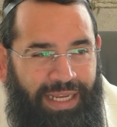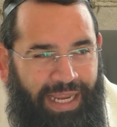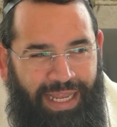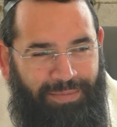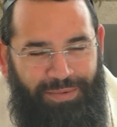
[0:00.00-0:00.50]

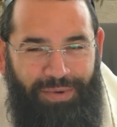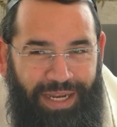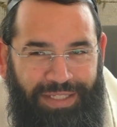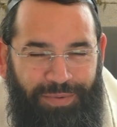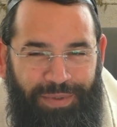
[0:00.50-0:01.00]
animal
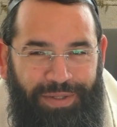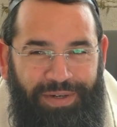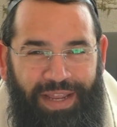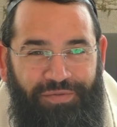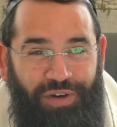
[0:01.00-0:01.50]
rights. We
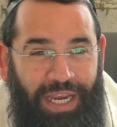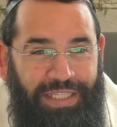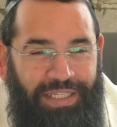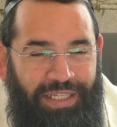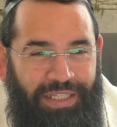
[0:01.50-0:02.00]
don't have
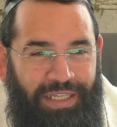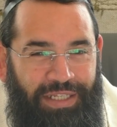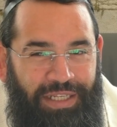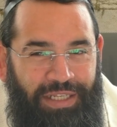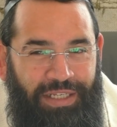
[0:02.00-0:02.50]
rights
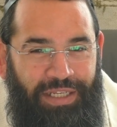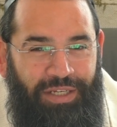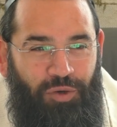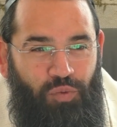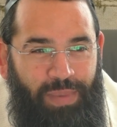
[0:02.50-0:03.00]
in
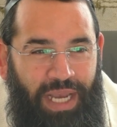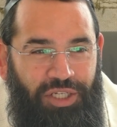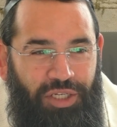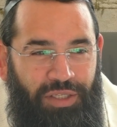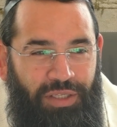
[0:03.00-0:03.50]

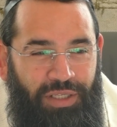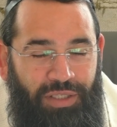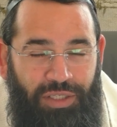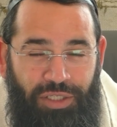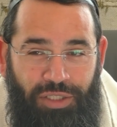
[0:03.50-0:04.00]
Chumash,
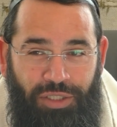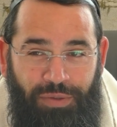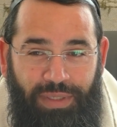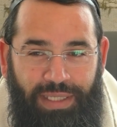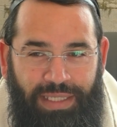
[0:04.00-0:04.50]
in
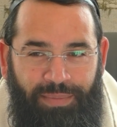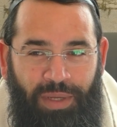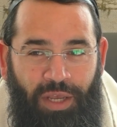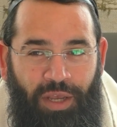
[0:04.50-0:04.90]
Judaism.